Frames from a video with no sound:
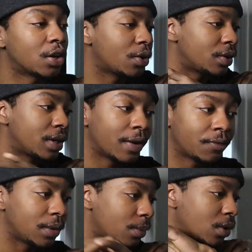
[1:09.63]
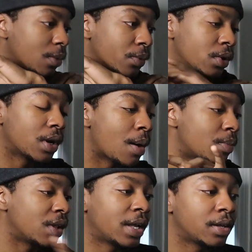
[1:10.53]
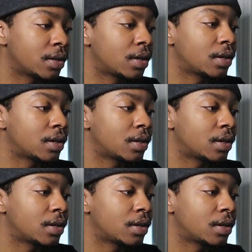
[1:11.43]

on, definitely, bro. Look, I'm late.